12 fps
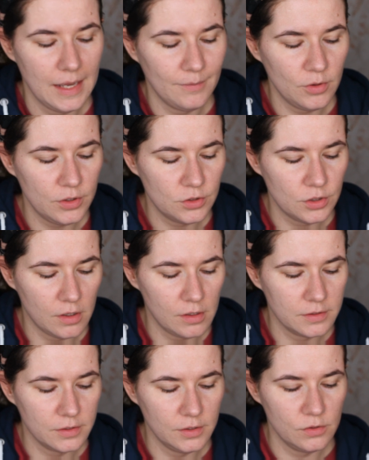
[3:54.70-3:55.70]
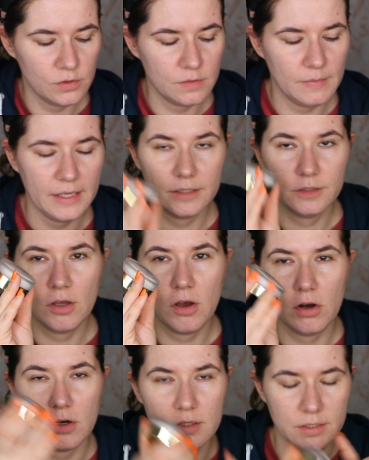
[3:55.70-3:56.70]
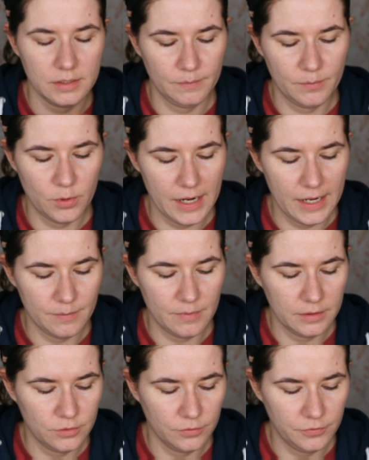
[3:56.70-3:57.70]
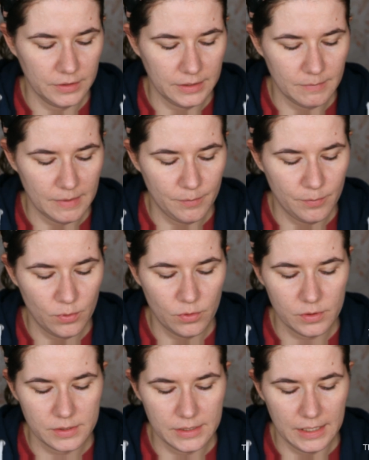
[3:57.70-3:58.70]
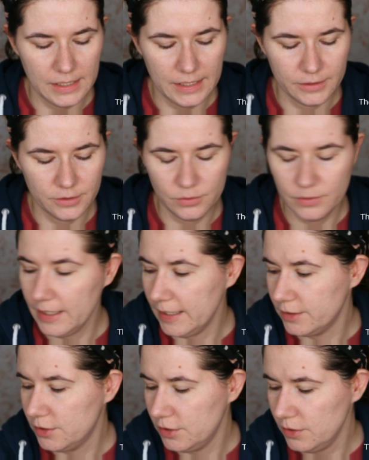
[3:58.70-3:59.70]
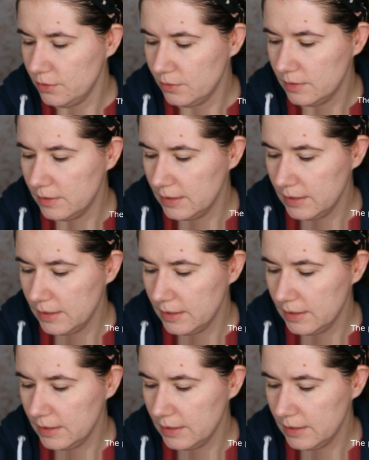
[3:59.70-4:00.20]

I'm going to also use my Tarte primer to fill in my pores. I like to do that too.